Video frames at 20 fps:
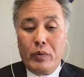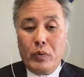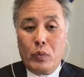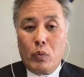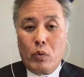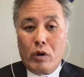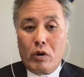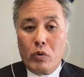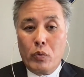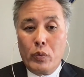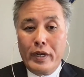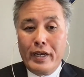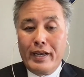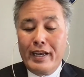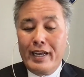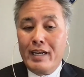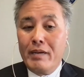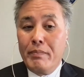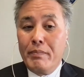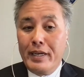work week.
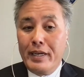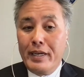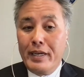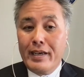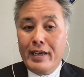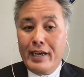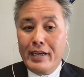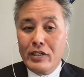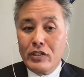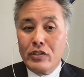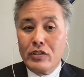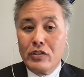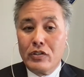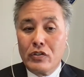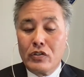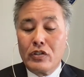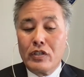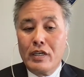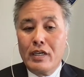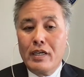And in many
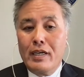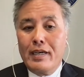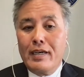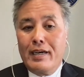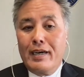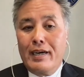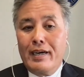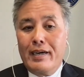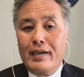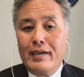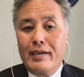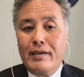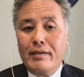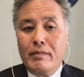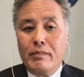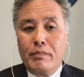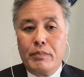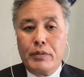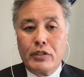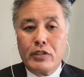cases,
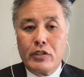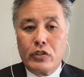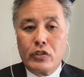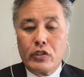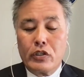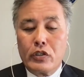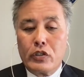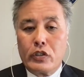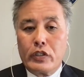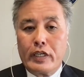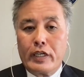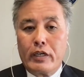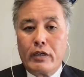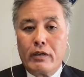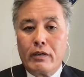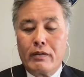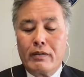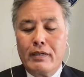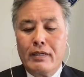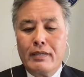uh, businesses that
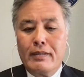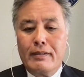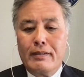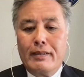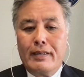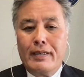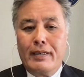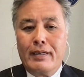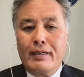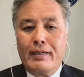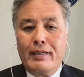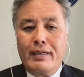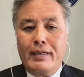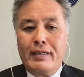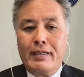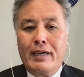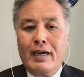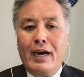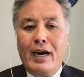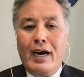are uh,
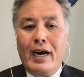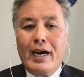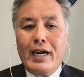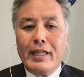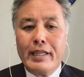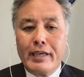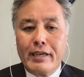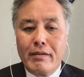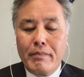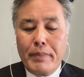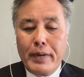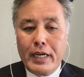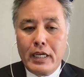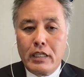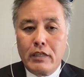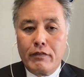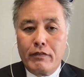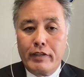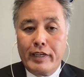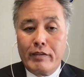in a highly
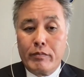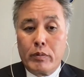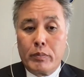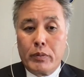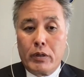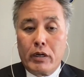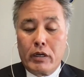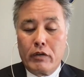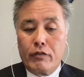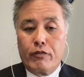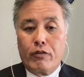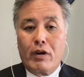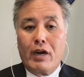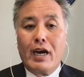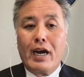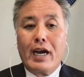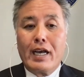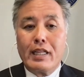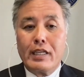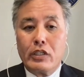competitive labor market for
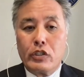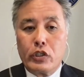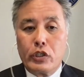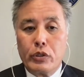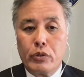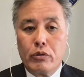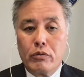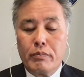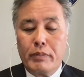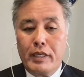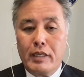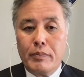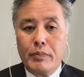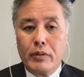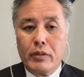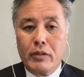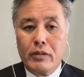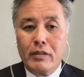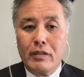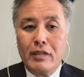highly skilled
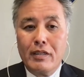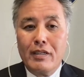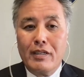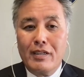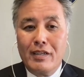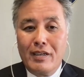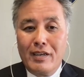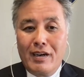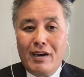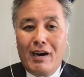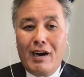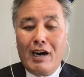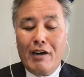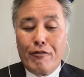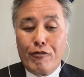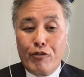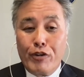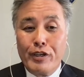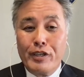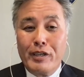people,
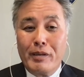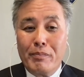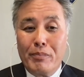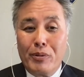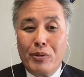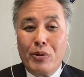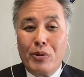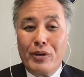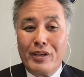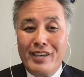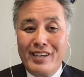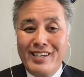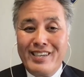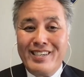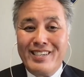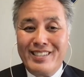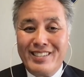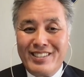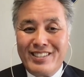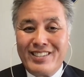offering
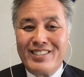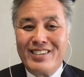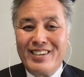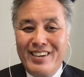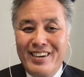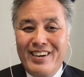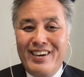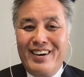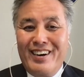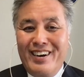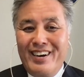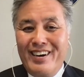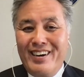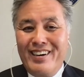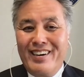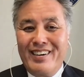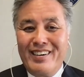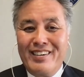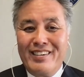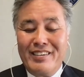employees
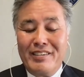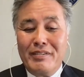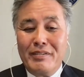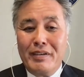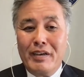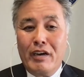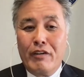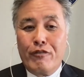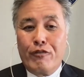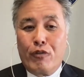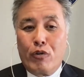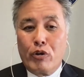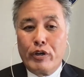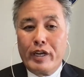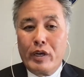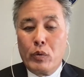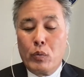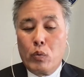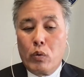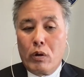uh, a
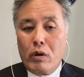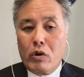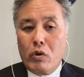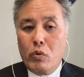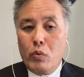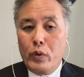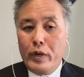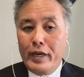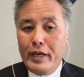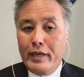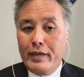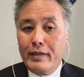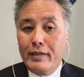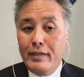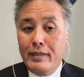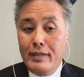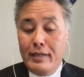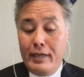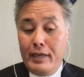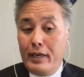four-day work week
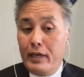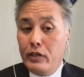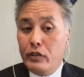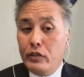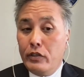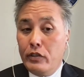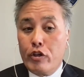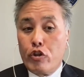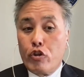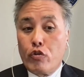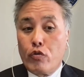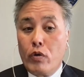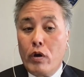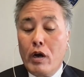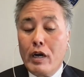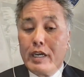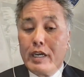is a strong